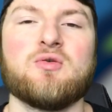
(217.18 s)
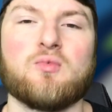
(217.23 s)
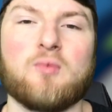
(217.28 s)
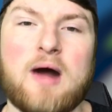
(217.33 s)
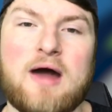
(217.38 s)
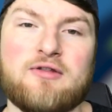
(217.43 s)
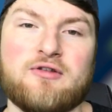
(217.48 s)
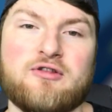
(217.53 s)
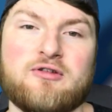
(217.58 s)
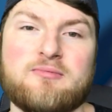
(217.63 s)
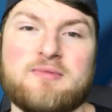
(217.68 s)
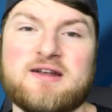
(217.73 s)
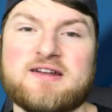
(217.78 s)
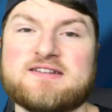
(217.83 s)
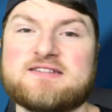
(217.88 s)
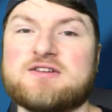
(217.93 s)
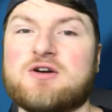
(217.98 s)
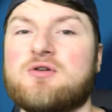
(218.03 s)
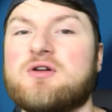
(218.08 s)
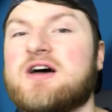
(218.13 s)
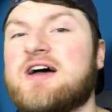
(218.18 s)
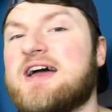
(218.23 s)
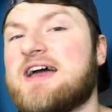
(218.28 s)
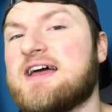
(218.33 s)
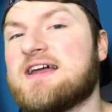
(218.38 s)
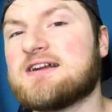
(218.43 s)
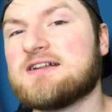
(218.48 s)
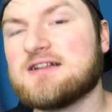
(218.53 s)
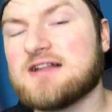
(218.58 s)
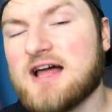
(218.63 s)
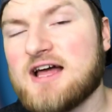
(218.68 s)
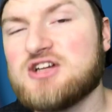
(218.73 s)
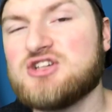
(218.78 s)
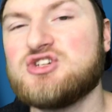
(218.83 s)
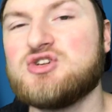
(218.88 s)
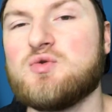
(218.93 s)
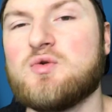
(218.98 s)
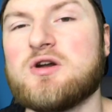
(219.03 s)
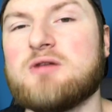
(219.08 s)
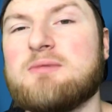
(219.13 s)
rather than Minnesota,
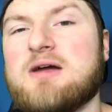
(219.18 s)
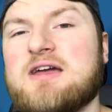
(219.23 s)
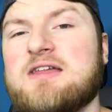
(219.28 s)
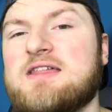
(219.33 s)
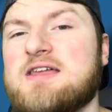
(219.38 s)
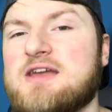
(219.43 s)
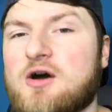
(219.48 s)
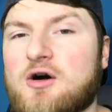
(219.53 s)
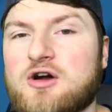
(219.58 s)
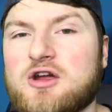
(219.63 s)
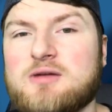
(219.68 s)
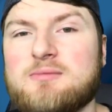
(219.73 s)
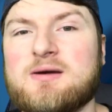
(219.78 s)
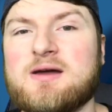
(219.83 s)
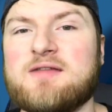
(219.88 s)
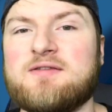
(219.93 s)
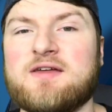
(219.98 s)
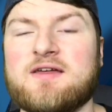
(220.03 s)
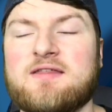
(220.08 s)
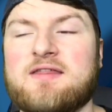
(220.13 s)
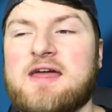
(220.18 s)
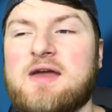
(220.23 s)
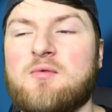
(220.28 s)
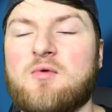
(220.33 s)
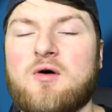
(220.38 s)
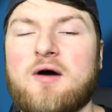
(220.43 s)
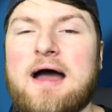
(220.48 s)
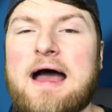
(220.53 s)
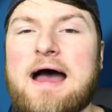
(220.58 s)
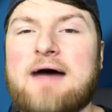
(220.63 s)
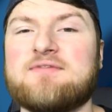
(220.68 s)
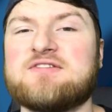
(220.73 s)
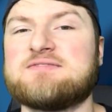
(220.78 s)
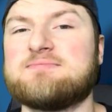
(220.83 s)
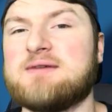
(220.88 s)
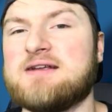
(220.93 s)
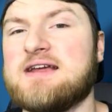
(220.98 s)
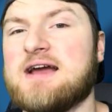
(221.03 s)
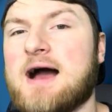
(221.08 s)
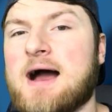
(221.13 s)
unless you want to make the argument that they won't have
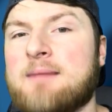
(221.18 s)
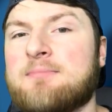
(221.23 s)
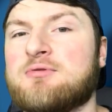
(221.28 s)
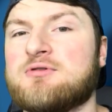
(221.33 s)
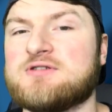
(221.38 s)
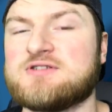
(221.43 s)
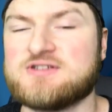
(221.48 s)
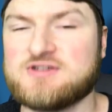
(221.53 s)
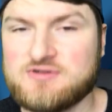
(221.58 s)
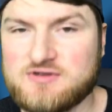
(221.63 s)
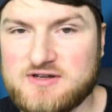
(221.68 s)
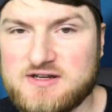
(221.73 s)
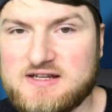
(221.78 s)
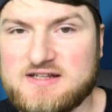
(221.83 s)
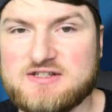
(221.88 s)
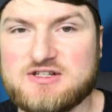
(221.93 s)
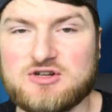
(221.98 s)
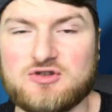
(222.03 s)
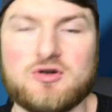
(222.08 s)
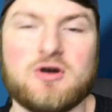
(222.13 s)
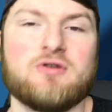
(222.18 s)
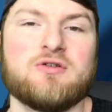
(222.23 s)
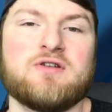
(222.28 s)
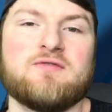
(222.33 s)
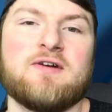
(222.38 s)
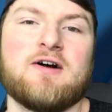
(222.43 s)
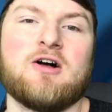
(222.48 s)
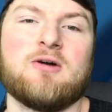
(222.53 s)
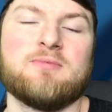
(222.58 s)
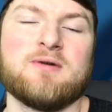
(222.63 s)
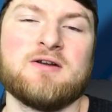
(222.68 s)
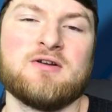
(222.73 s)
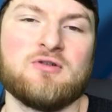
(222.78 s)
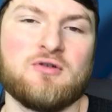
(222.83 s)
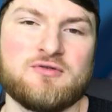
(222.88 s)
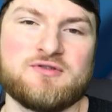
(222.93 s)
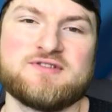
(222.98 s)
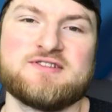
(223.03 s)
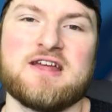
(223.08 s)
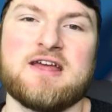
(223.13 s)
as many opportunities to grow and develop in
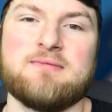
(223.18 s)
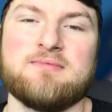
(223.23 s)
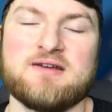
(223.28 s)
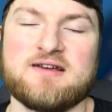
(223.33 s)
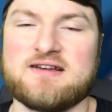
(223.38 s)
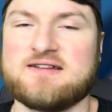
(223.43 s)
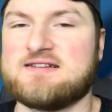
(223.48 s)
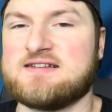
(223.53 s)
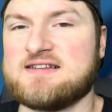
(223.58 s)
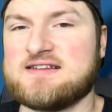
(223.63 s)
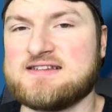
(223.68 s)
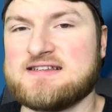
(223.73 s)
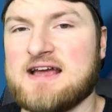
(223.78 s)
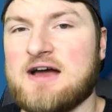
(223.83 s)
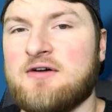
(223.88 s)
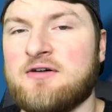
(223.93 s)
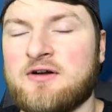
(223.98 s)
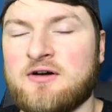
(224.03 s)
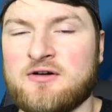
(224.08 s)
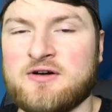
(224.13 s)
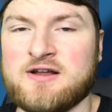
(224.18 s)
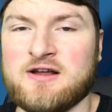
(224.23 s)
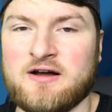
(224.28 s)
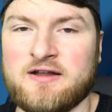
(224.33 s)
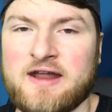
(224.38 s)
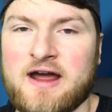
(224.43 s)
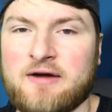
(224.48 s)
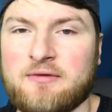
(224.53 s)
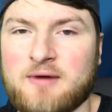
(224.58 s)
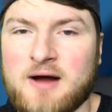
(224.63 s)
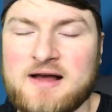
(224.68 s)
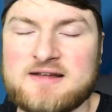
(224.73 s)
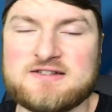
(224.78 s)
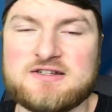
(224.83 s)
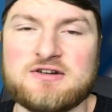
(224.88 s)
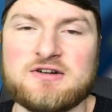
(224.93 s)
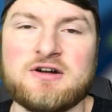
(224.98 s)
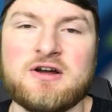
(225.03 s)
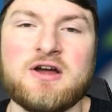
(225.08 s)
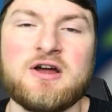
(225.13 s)
Golden State because of the talent already on that
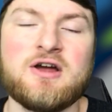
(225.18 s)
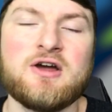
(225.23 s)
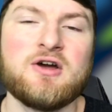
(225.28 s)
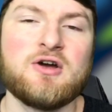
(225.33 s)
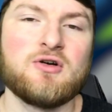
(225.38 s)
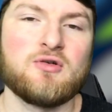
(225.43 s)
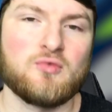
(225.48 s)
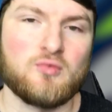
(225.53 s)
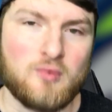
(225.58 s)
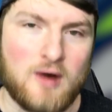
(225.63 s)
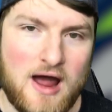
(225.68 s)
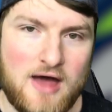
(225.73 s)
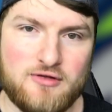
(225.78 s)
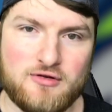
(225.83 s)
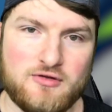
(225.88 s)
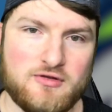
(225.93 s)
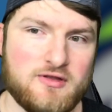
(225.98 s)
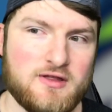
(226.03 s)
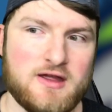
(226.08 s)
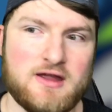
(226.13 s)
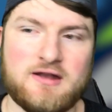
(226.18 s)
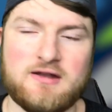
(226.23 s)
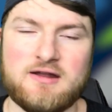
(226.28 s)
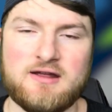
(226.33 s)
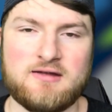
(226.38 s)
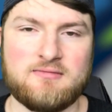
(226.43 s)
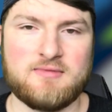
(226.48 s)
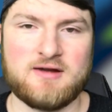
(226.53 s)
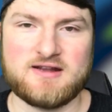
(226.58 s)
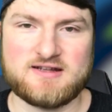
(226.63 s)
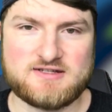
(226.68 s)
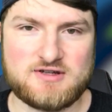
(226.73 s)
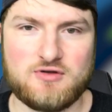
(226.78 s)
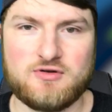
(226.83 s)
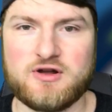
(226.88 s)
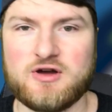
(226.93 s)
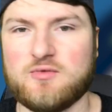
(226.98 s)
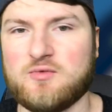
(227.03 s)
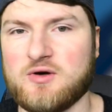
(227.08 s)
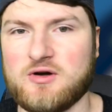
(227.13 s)
roster, rather than in
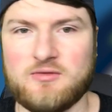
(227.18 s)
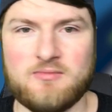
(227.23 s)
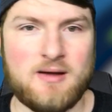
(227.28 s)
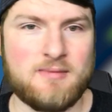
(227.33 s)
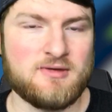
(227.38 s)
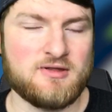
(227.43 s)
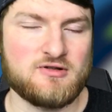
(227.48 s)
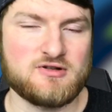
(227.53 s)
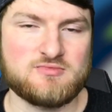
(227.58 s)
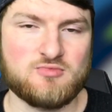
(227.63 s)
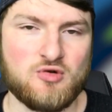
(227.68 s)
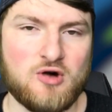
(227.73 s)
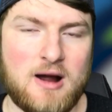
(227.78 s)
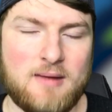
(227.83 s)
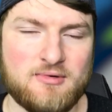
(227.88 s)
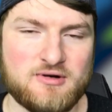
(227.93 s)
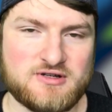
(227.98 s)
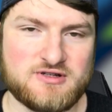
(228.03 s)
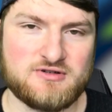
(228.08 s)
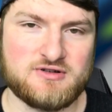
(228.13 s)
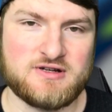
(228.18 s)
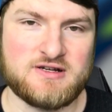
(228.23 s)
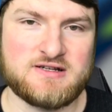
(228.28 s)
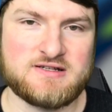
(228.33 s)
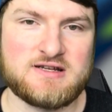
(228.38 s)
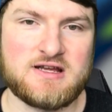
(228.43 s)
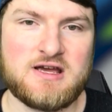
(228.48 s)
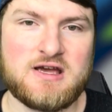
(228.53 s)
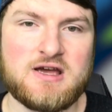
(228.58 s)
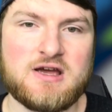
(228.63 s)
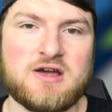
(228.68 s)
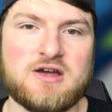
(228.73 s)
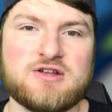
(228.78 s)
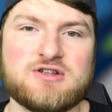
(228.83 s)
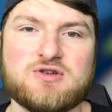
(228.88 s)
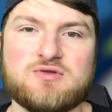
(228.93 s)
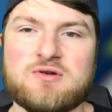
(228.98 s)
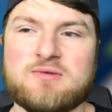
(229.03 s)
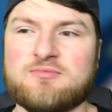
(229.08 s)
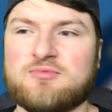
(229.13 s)
Minnesota, where maybe there's more opportunities
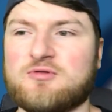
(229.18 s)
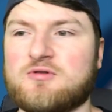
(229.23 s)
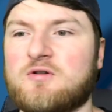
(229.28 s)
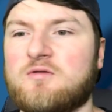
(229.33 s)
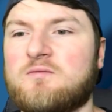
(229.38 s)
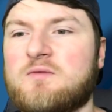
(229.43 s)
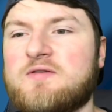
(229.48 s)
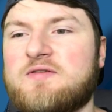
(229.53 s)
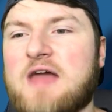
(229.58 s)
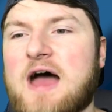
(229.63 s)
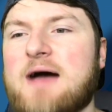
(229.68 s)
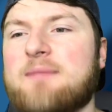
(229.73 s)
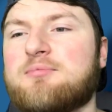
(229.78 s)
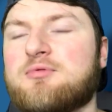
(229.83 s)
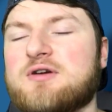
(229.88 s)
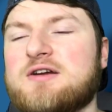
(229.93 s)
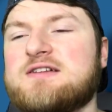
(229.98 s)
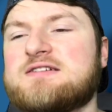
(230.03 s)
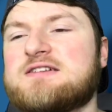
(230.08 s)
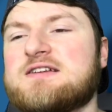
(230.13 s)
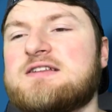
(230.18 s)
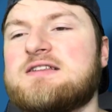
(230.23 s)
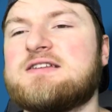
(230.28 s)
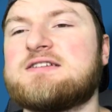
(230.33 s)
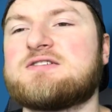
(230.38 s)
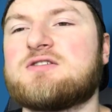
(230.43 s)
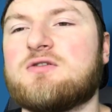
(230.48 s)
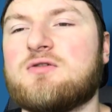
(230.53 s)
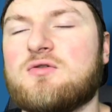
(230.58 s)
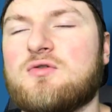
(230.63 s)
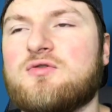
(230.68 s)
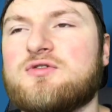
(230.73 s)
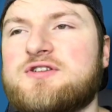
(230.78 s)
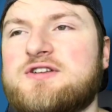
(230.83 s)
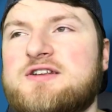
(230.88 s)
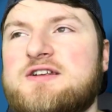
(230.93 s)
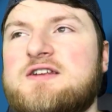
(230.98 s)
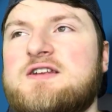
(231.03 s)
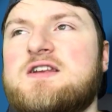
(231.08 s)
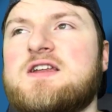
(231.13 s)
to improve. But that brings in this whole
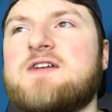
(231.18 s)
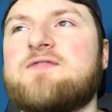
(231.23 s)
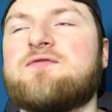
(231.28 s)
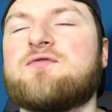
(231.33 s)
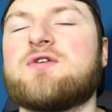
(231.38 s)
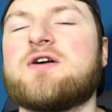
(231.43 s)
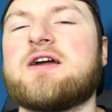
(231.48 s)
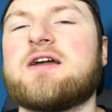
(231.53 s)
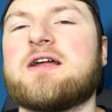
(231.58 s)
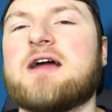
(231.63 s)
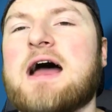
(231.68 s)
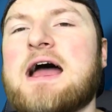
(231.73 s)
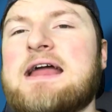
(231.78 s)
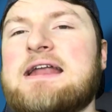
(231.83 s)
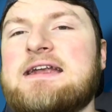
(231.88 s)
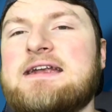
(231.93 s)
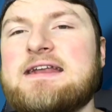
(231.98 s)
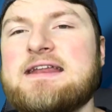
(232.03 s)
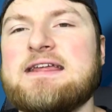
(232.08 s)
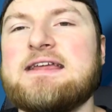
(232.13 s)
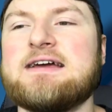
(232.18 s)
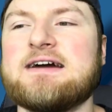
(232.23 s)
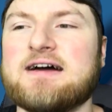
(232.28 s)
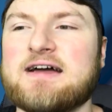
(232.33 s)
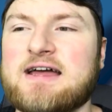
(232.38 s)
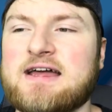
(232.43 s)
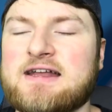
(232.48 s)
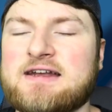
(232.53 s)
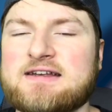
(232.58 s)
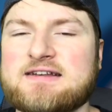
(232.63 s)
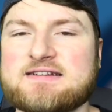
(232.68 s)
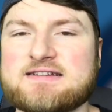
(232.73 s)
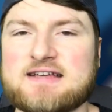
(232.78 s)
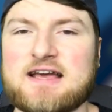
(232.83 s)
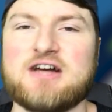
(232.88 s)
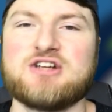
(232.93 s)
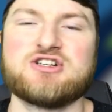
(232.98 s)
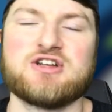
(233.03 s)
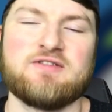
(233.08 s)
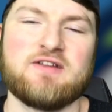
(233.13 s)
different idea and
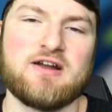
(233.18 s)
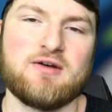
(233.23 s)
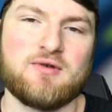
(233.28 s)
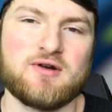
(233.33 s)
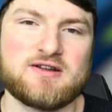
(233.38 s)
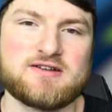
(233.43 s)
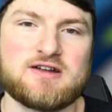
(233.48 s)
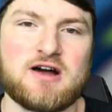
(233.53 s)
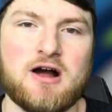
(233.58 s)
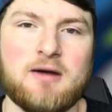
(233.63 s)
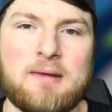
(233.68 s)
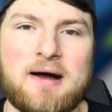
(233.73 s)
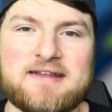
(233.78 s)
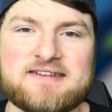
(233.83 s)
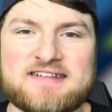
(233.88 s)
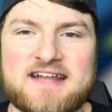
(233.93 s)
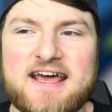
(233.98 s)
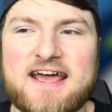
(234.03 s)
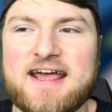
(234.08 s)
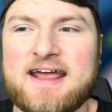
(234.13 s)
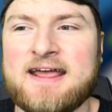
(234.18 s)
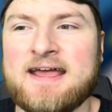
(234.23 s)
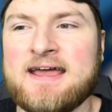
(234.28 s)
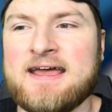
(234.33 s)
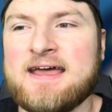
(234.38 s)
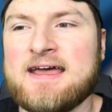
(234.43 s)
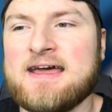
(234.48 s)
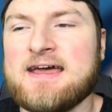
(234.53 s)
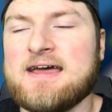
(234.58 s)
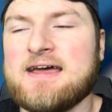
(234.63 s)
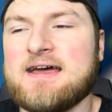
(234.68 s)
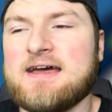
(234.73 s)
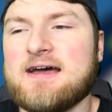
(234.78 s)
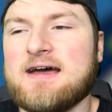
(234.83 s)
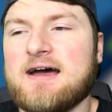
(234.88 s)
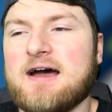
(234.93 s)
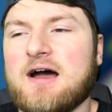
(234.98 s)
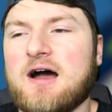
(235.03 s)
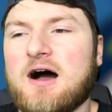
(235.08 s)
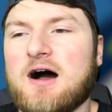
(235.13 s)
discussion that I want to talk about today,
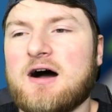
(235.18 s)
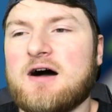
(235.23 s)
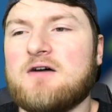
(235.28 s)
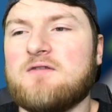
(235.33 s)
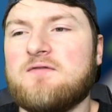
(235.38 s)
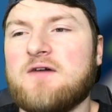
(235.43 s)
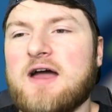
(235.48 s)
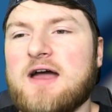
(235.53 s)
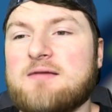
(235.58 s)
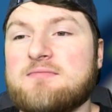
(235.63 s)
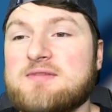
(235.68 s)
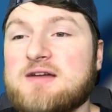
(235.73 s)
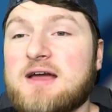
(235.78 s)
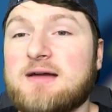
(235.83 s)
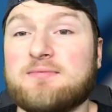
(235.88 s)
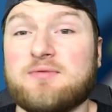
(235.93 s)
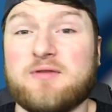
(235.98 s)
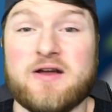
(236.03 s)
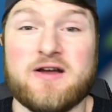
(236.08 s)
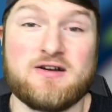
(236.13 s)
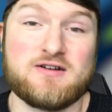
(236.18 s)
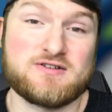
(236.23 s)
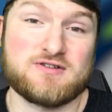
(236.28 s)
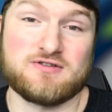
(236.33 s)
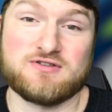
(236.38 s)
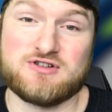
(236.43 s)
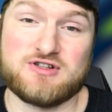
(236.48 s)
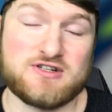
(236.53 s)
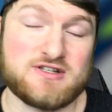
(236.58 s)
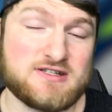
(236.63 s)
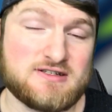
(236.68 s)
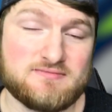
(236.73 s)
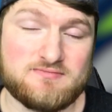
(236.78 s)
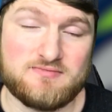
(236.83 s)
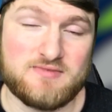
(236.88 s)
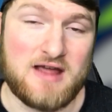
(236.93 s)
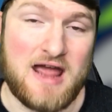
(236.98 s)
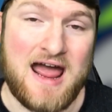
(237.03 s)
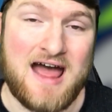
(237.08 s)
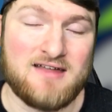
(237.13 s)
of NBA players, or
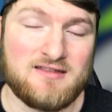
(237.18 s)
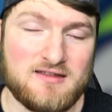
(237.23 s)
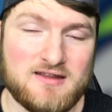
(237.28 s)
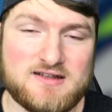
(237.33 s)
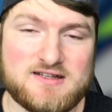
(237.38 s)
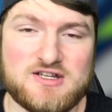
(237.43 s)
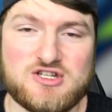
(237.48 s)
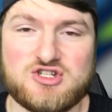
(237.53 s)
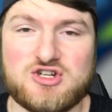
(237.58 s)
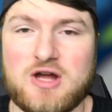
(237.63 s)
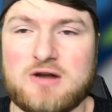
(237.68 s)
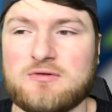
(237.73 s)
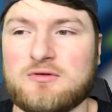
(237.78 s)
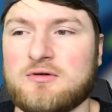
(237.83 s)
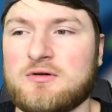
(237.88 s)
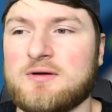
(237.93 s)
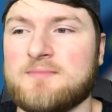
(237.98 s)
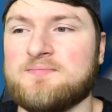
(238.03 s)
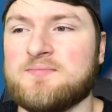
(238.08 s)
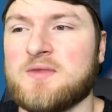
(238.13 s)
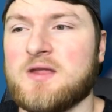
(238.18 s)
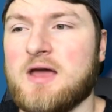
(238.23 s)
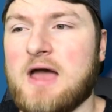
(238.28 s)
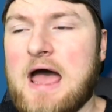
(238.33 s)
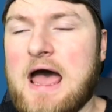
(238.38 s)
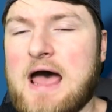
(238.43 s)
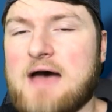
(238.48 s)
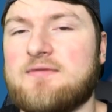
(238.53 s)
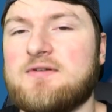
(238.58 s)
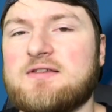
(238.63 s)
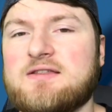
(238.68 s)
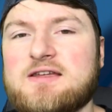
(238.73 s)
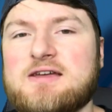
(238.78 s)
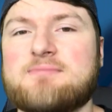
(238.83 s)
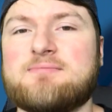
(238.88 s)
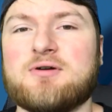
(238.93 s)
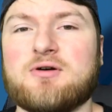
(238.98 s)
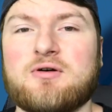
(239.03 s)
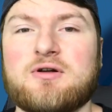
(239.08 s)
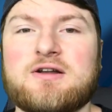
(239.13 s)
just athletes in general, having the
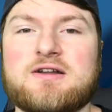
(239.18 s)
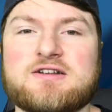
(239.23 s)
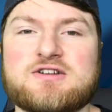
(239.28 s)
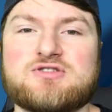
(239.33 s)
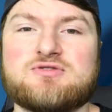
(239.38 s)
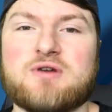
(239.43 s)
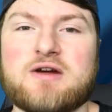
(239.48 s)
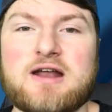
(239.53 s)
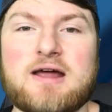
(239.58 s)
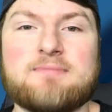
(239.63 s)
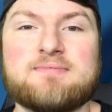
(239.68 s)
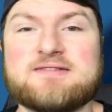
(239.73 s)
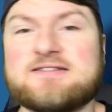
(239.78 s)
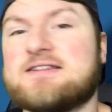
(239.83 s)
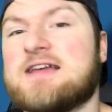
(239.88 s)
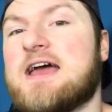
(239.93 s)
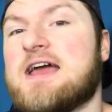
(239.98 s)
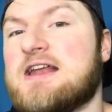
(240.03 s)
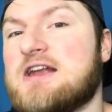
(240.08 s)
ability to straight up say